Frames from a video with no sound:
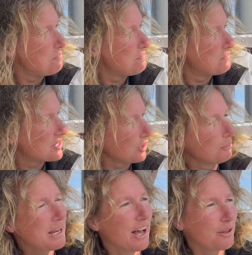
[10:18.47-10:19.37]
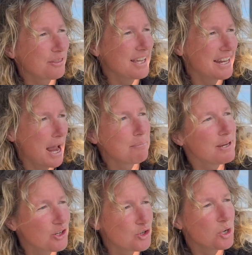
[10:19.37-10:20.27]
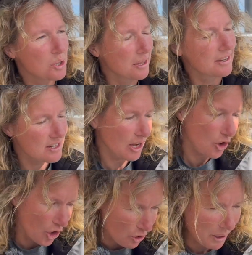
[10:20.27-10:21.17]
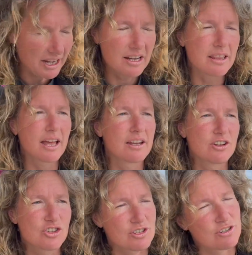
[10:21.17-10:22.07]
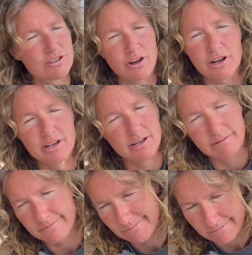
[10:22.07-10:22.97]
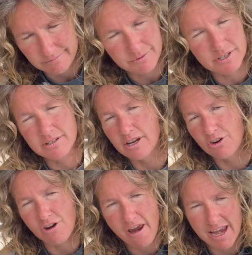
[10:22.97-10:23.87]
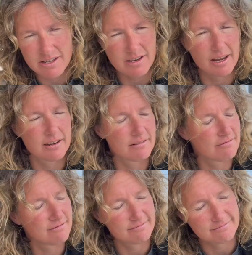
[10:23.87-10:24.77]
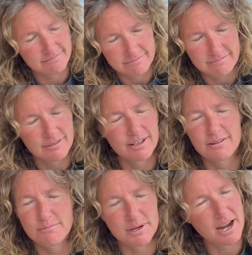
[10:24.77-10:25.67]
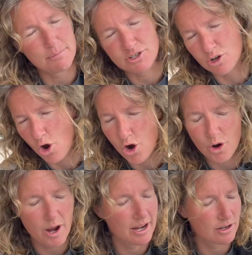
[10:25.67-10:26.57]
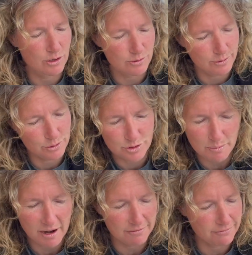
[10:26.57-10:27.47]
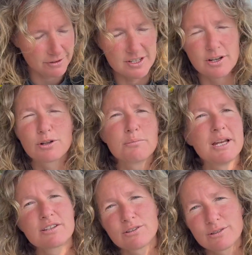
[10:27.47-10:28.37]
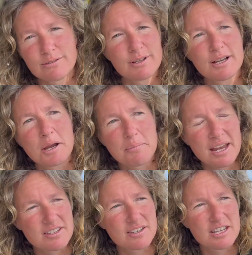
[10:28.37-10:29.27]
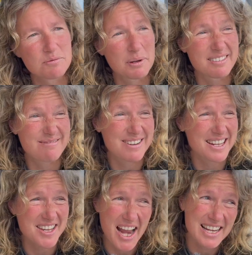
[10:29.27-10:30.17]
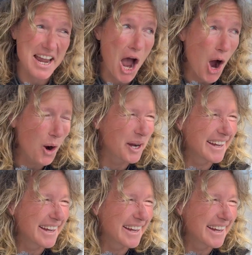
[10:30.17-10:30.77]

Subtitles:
still be healthy and happy and doing things and go quickly than just slowly deteriorate and become slow and lose my physical and mental capacities. But exactly how,